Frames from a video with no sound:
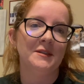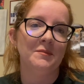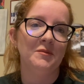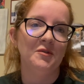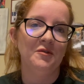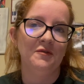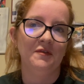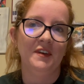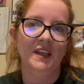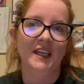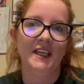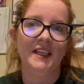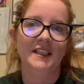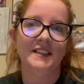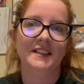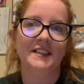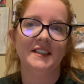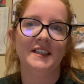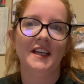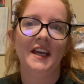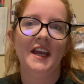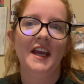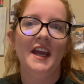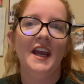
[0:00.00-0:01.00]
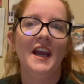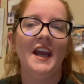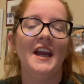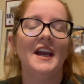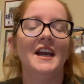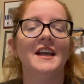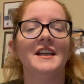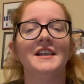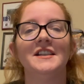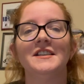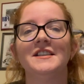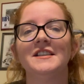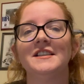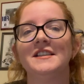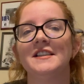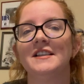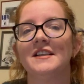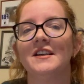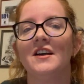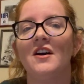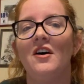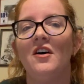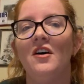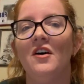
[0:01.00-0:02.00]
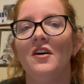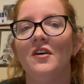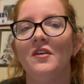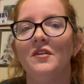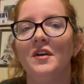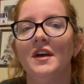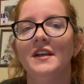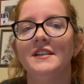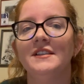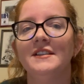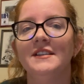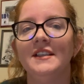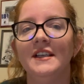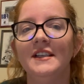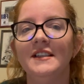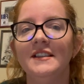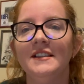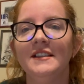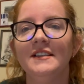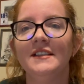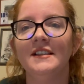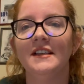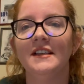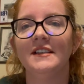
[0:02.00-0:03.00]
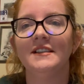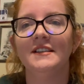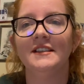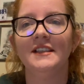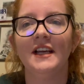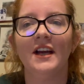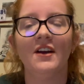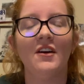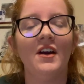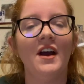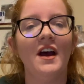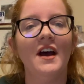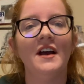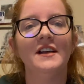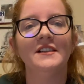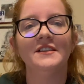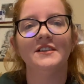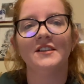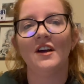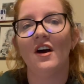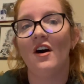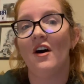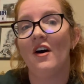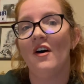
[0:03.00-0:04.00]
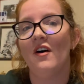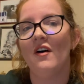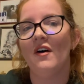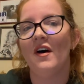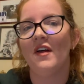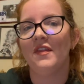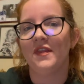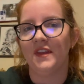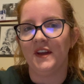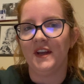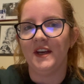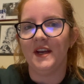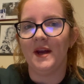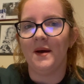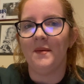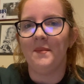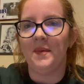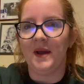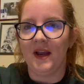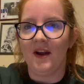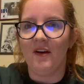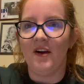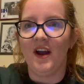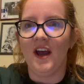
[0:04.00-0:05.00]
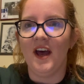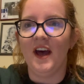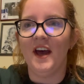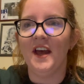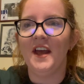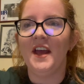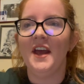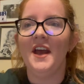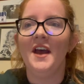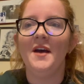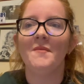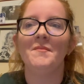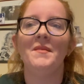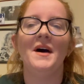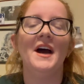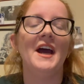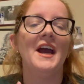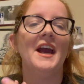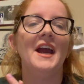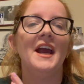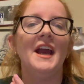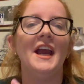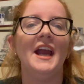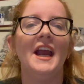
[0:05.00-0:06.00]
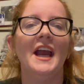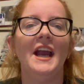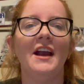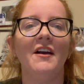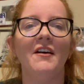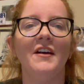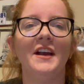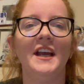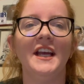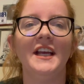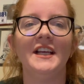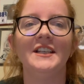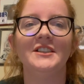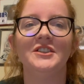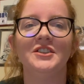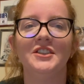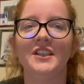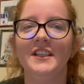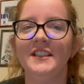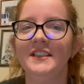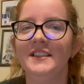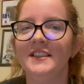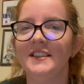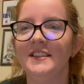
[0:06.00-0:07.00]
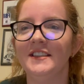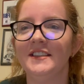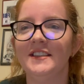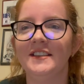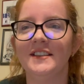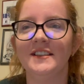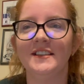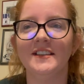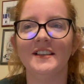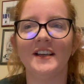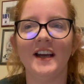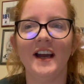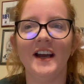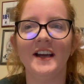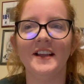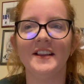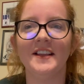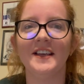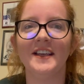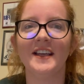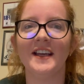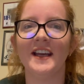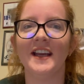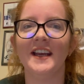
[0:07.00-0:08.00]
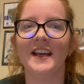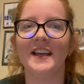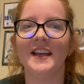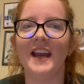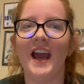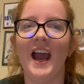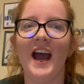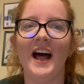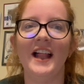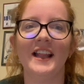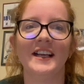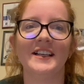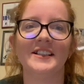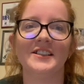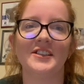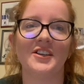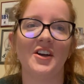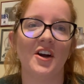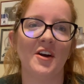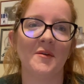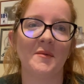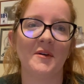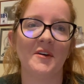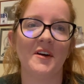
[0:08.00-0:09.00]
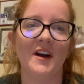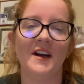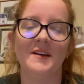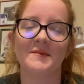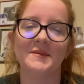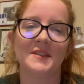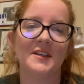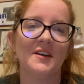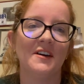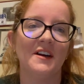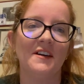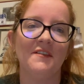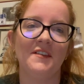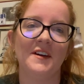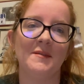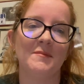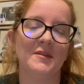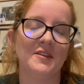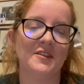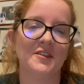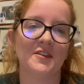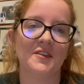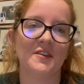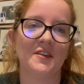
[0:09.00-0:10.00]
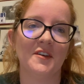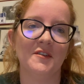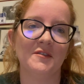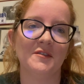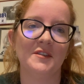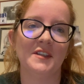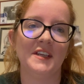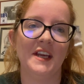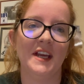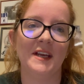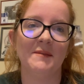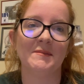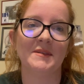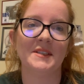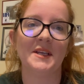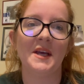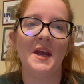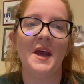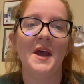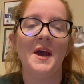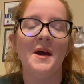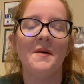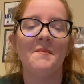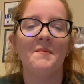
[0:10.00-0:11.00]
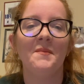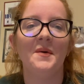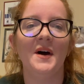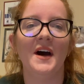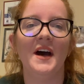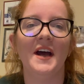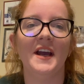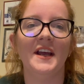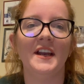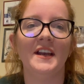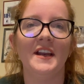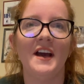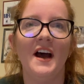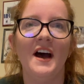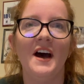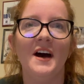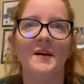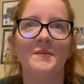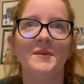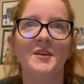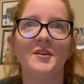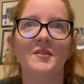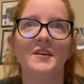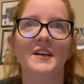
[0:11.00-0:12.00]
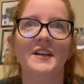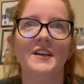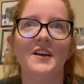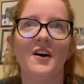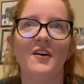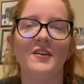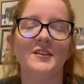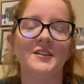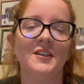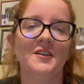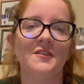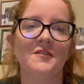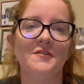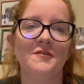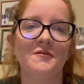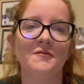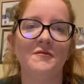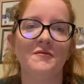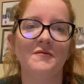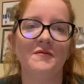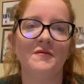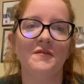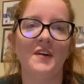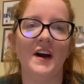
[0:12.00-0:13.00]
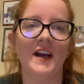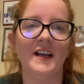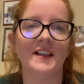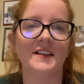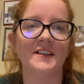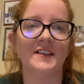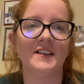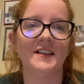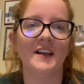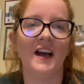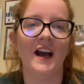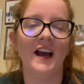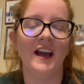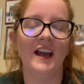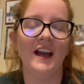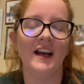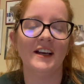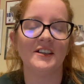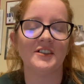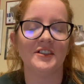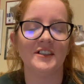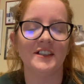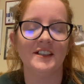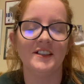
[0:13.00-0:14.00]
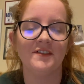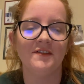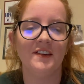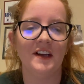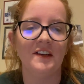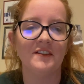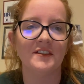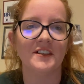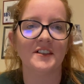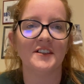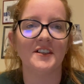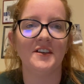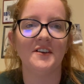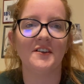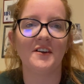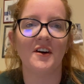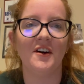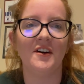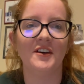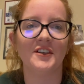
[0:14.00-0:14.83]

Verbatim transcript: movies. And it's called Since Sarah Saw Theda Bara by Harry Jintz, I think, and Alex Garber. I'm sorry if I butchered those names. But um, you can also find the, I actually found the song on